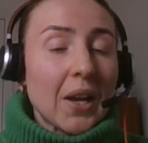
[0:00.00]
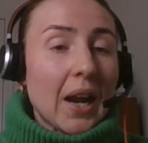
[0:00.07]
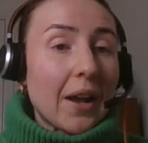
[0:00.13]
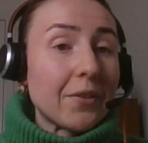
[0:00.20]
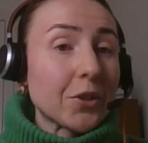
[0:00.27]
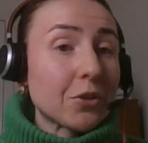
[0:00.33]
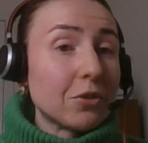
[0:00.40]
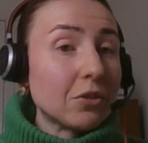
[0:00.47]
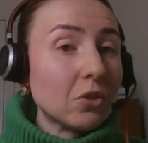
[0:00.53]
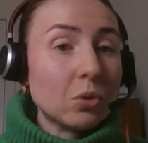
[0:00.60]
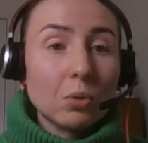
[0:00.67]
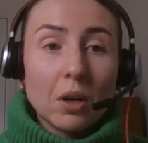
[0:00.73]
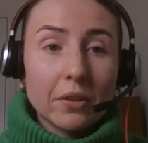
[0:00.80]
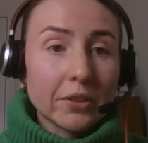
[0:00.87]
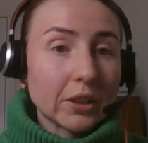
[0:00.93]
And there's
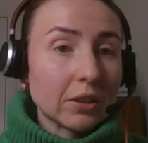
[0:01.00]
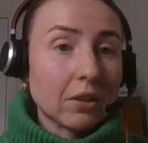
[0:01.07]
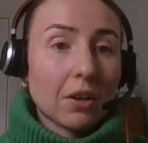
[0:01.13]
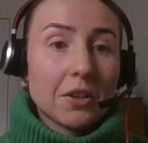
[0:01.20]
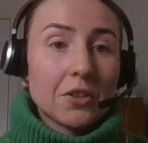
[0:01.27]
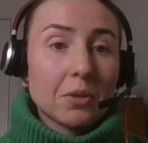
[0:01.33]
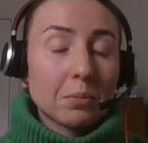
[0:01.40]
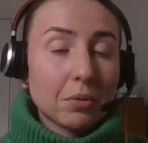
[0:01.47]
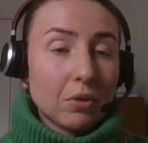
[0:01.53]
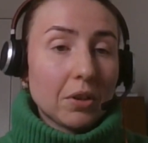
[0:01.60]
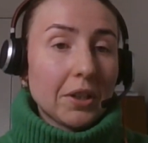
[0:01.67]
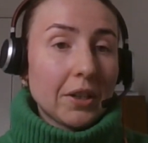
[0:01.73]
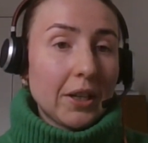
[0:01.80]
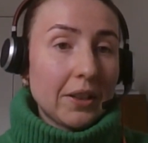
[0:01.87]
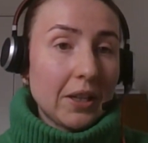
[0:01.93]
no other large
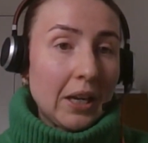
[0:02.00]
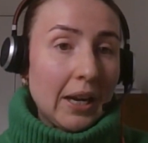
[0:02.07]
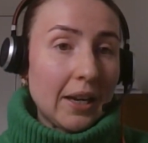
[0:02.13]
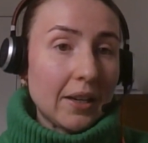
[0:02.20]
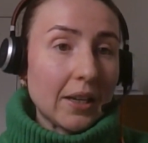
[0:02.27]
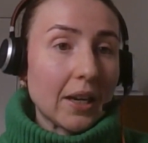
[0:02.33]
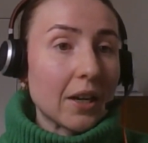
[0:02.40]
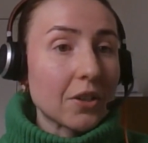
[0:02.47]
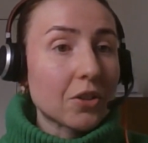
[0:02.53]
employer in the area.